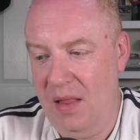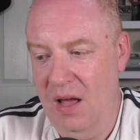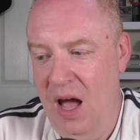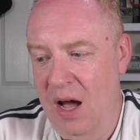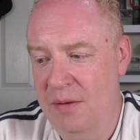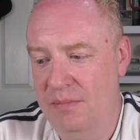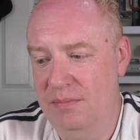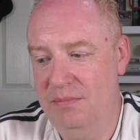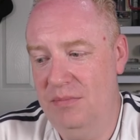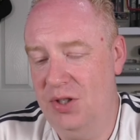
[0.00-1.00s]

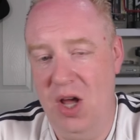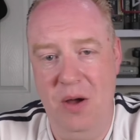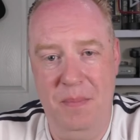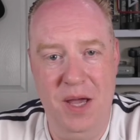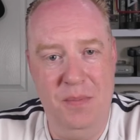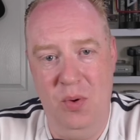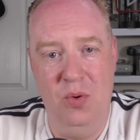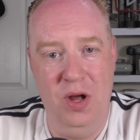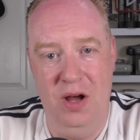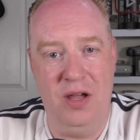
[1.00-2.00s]
certain
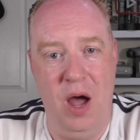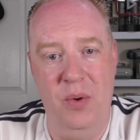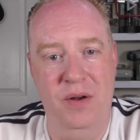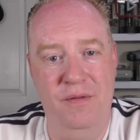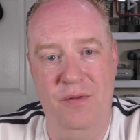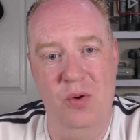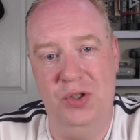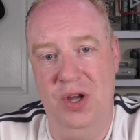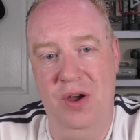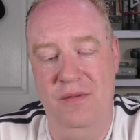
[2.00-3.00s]
people that are going for
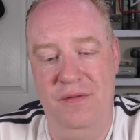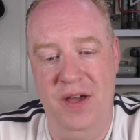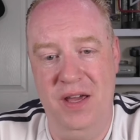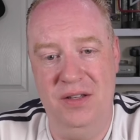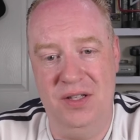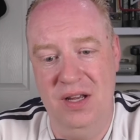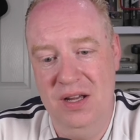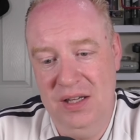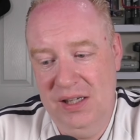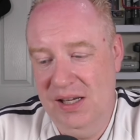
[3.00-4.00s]
certain things.
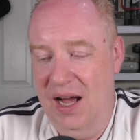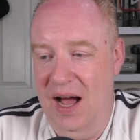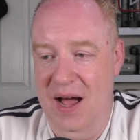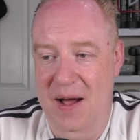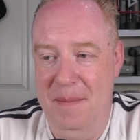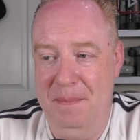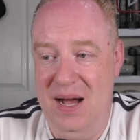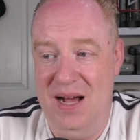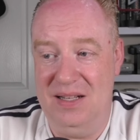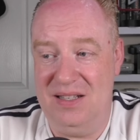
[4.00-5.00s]

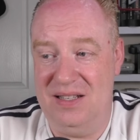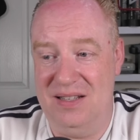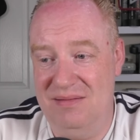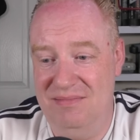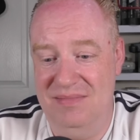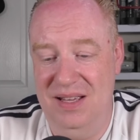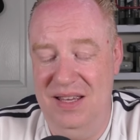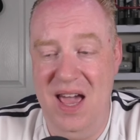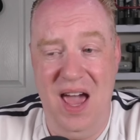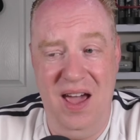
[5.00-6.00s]
But
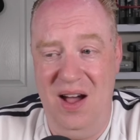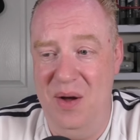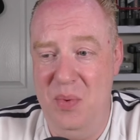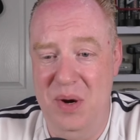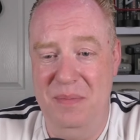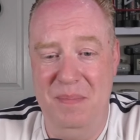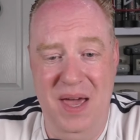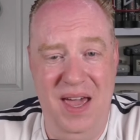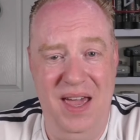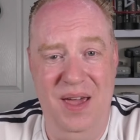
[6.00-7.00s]
yeah, I will
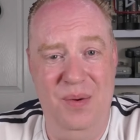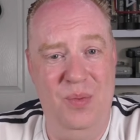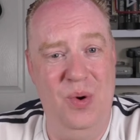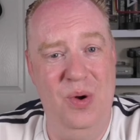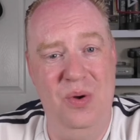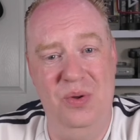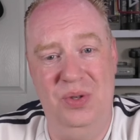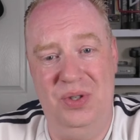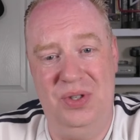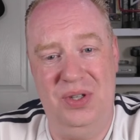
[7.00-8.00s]
admit it
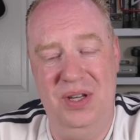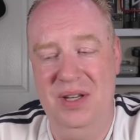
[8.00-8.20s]
was